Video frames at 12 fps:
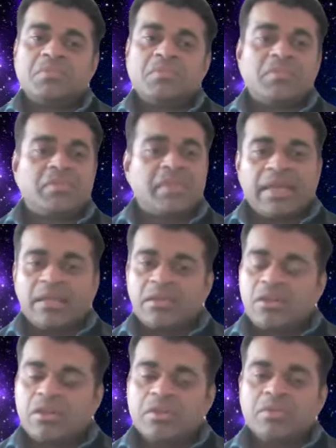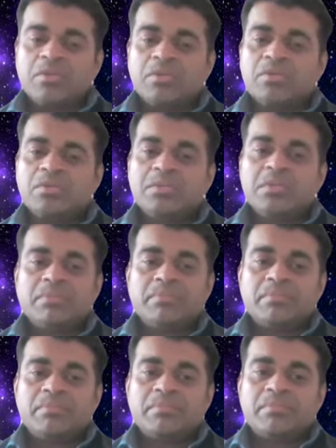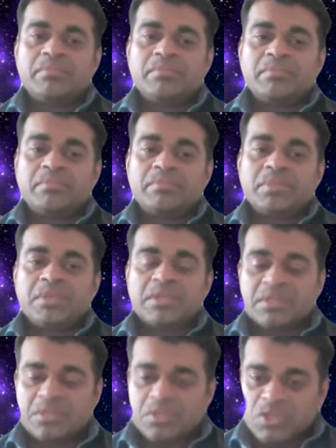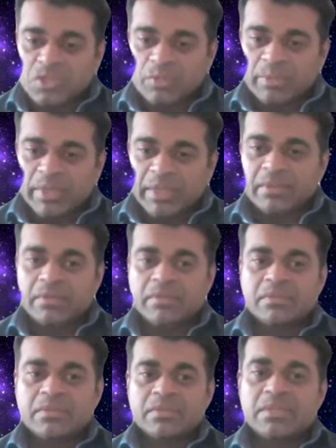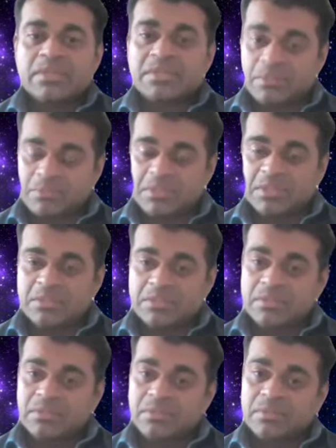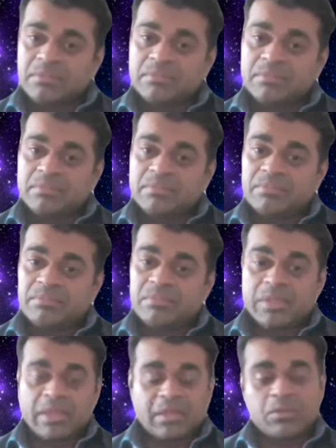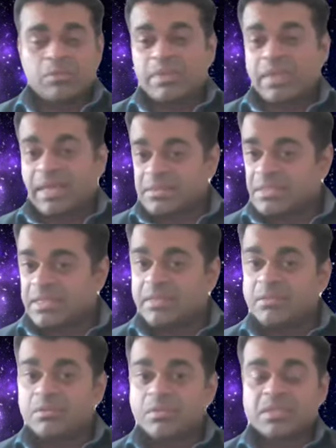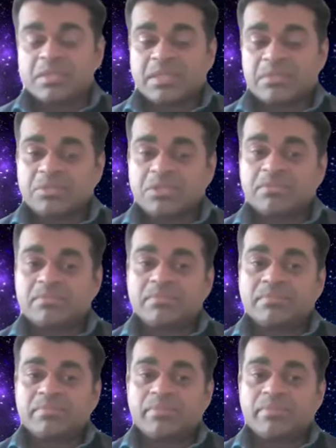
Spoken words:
they include consuming the substance. It could be accidental consumption,